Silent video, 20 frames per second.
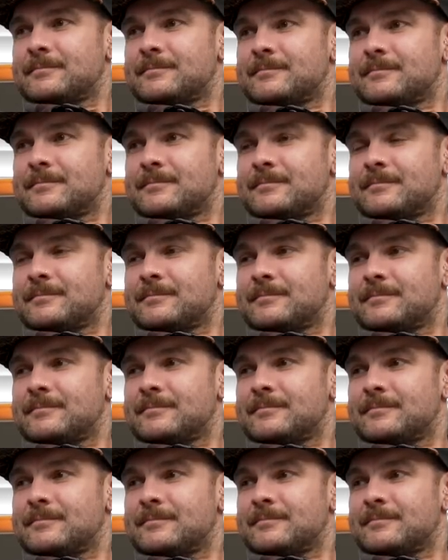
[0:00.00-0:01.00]

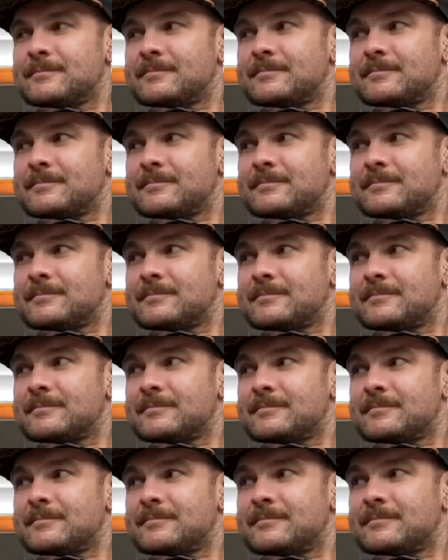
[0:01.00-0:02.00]

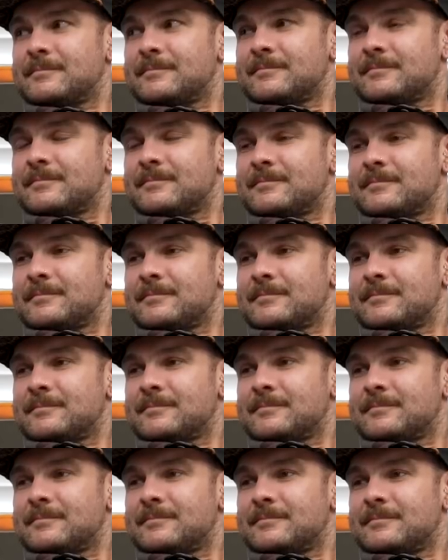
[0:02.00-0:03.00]

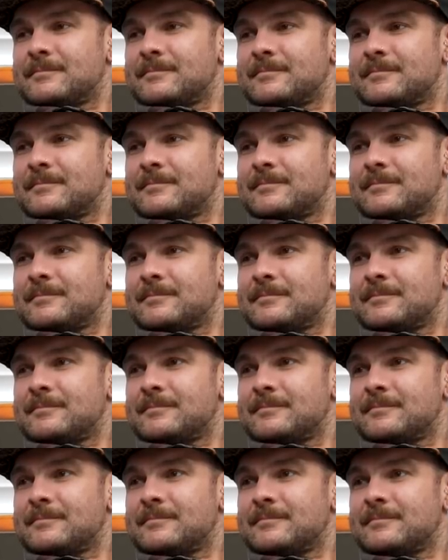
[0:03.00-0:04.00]

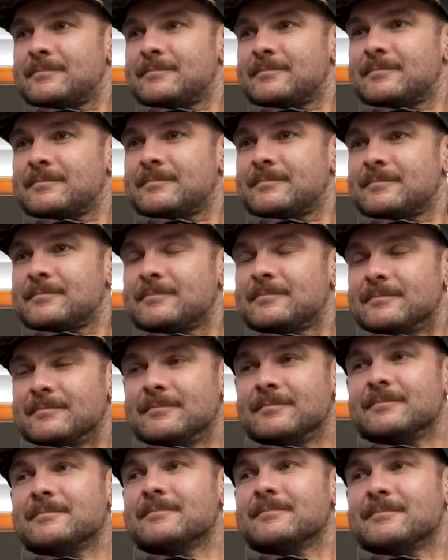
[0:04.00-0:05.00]

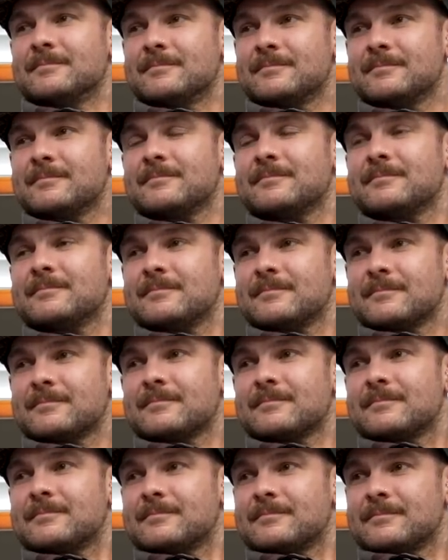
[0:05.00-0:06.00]

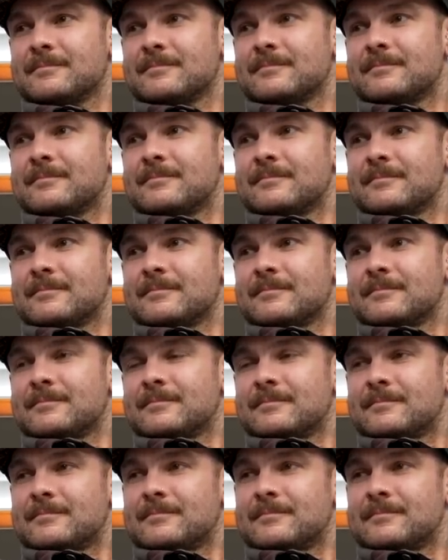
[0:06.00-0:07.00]
This person isn't speaking.